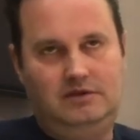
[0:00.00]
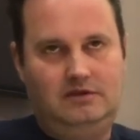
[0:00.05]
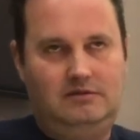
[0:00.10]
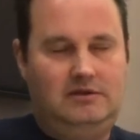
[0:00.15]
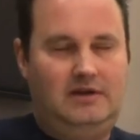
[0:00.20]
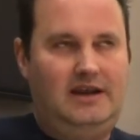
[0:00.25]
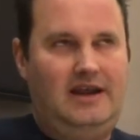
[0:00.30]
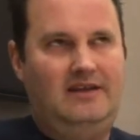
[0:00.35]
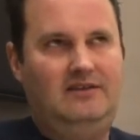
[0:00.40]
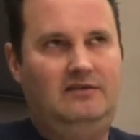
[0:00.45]

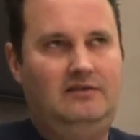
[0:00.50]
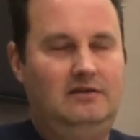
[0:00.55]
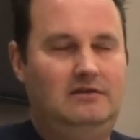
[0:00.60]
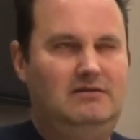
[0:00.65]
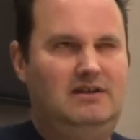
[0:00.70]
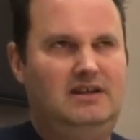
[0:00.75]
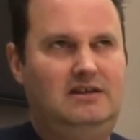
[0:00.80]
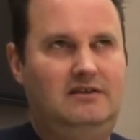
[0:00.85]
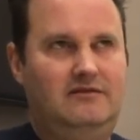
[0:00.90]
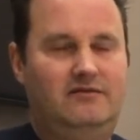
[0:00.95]
It ends in
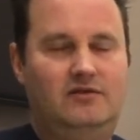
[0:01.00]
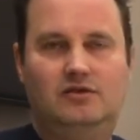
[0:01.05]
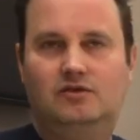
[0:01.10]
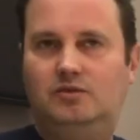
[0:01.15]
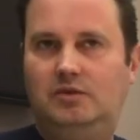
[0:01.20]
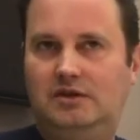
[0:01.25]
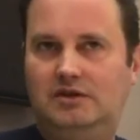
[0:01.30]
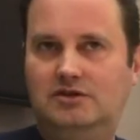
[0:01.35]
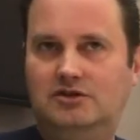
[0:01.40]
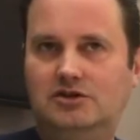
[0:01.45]
like the
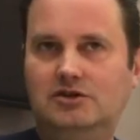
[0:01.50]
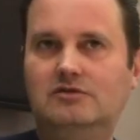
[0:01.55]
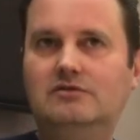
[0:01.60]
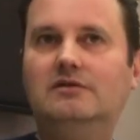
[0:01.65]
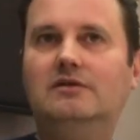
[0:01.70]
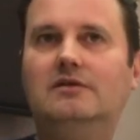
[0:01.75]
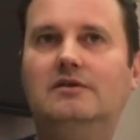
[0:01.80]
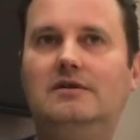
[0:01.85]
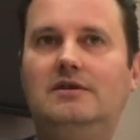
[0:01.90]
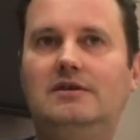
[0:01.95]
first week of
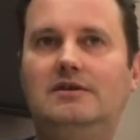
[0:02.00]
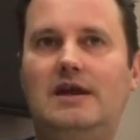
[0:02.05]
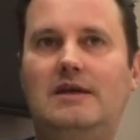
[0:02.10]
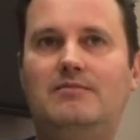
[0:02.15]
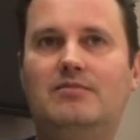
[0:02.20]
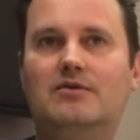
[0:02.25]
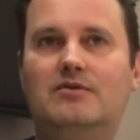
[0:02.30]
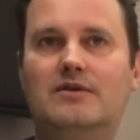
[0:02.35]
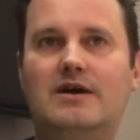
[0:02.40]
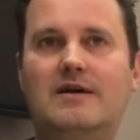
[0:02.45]
June, the EA
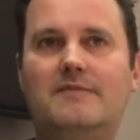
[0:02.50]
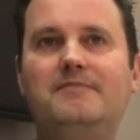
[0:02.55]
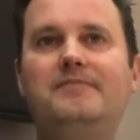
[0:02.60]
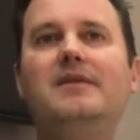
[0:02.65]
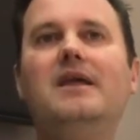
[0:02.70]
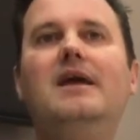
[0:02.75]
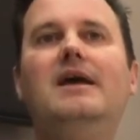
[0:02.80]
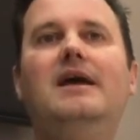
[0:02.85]
program,